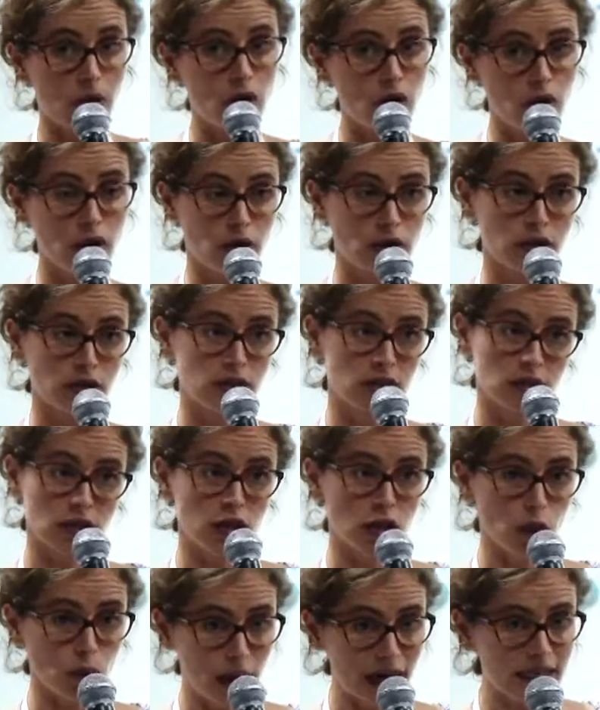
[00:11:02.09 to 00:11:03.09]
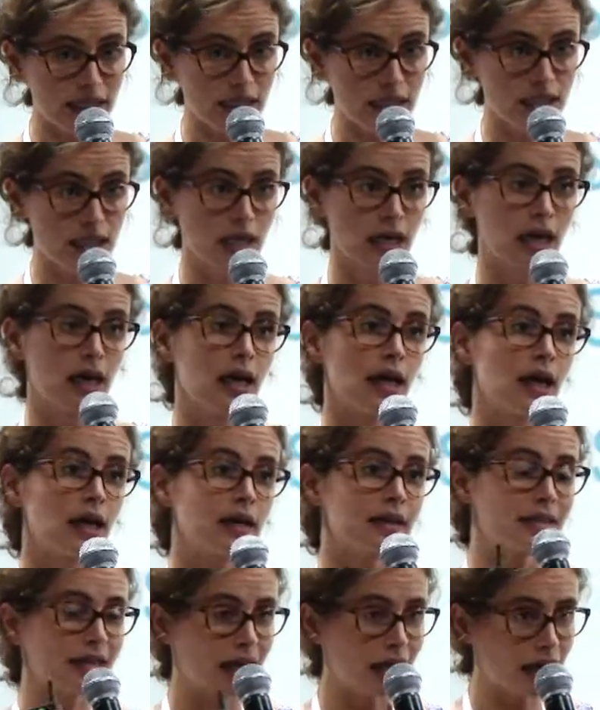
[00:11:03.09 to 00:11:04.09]
Hong Kong to the US,
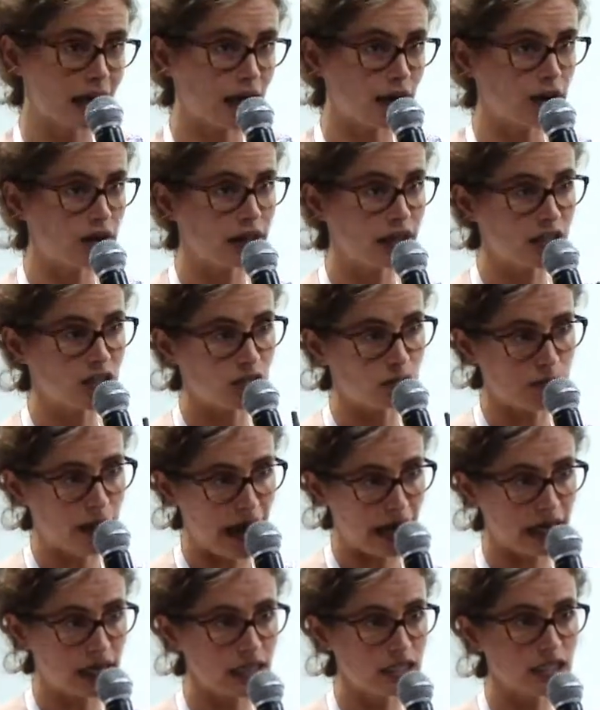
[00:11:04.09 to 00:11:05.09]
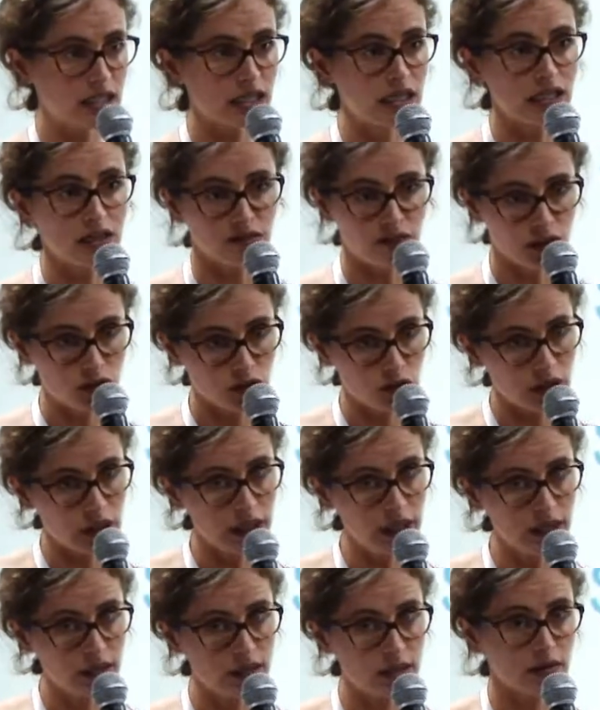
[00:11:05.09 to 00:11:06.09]
declare each package
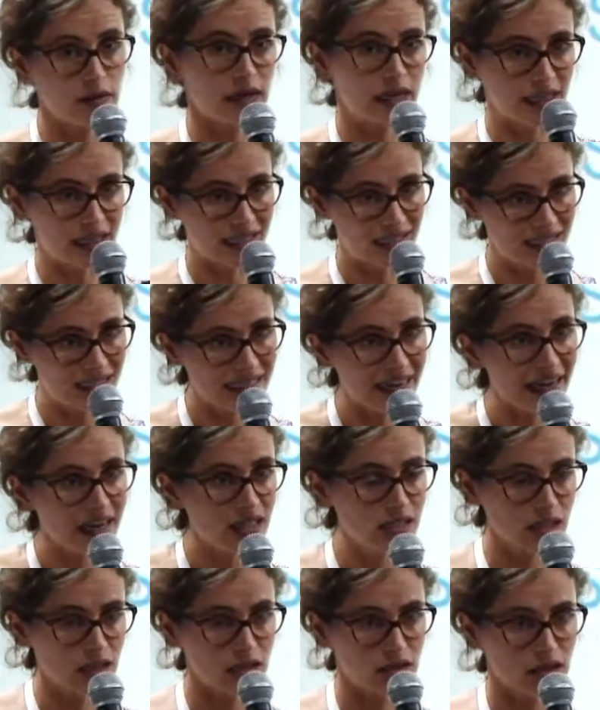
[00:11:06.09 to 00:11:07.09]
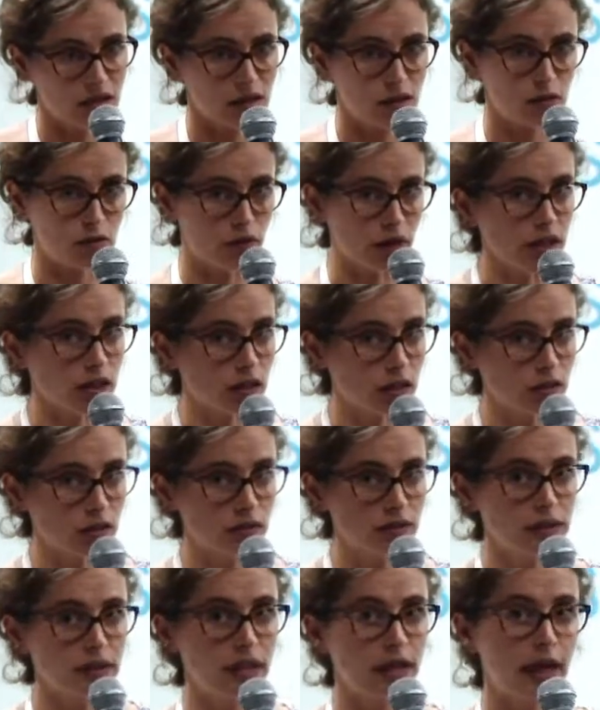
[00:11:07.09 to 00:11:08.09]
individually so that it stays under the
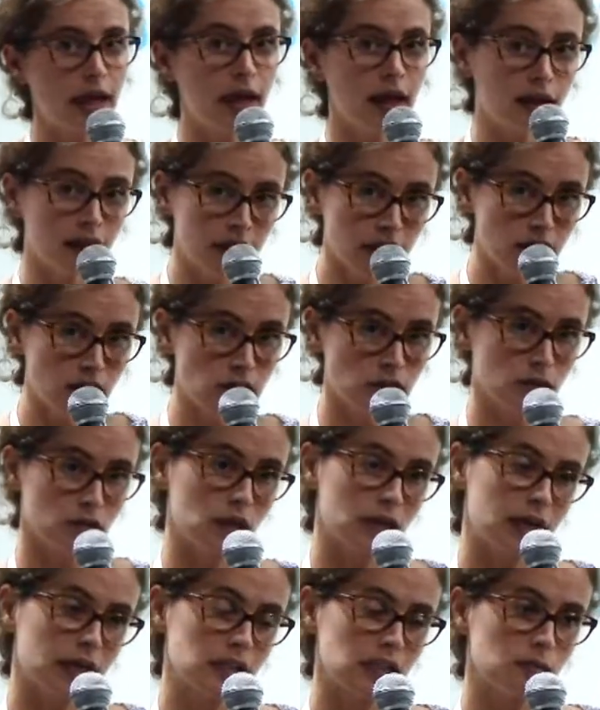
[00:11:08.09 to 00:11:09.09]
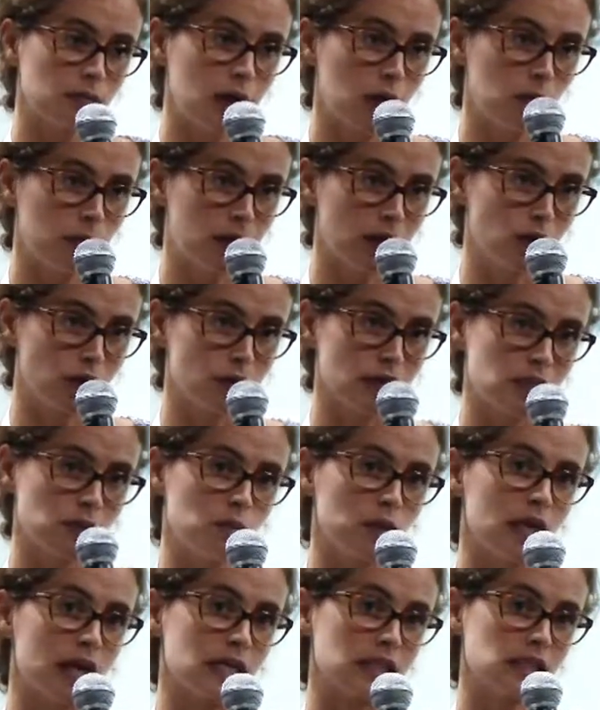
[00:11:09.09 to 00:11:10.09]
threshold, and then do the last mile by
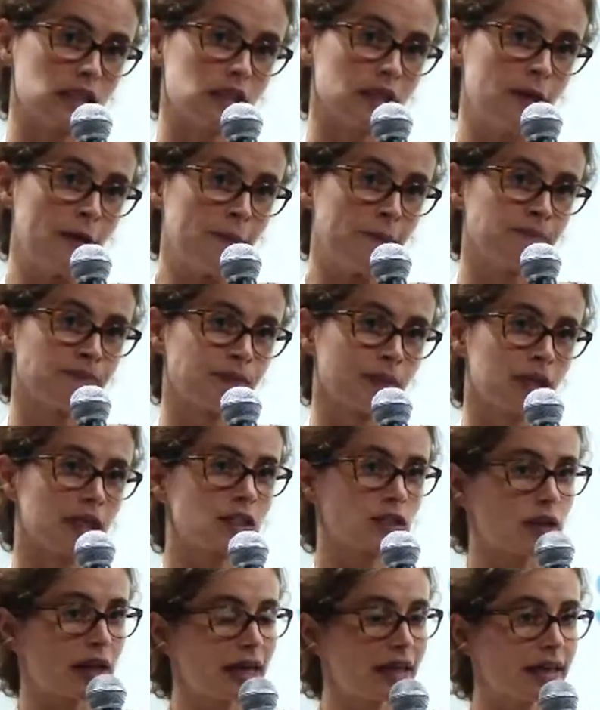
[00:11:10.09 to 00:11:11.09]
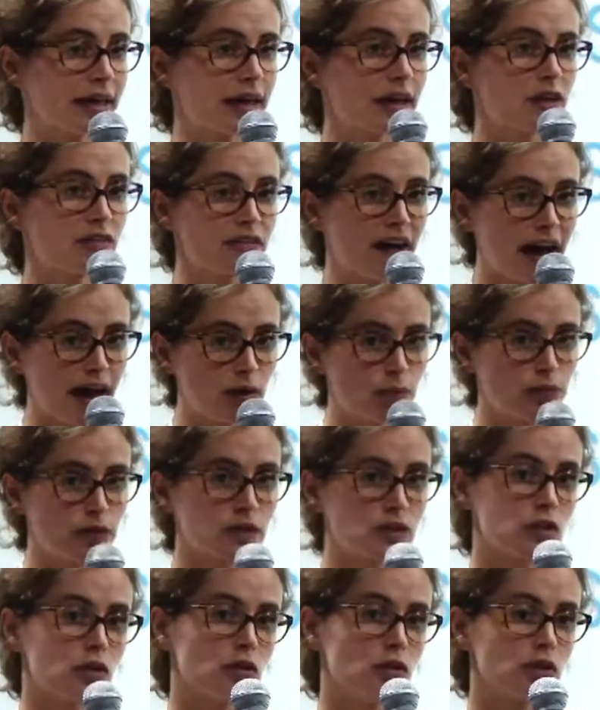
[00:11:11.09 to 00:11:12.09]
USPS. So that kind of
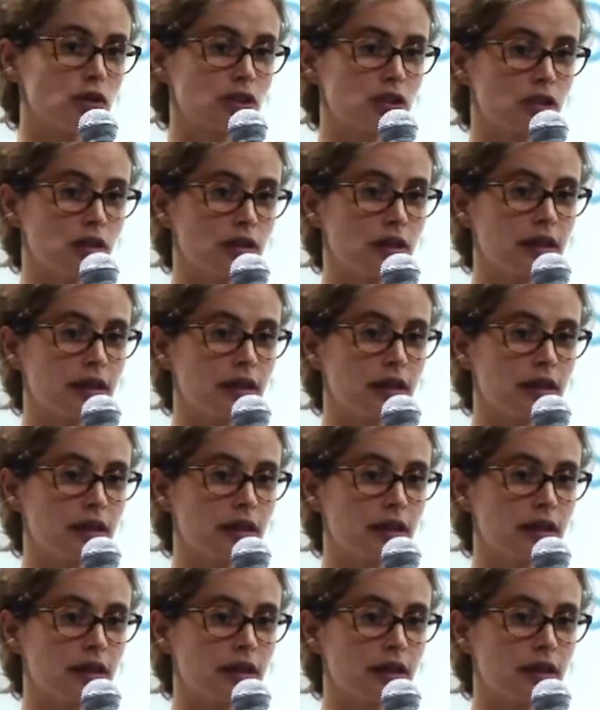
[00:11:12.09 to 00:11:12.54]
hybrid solution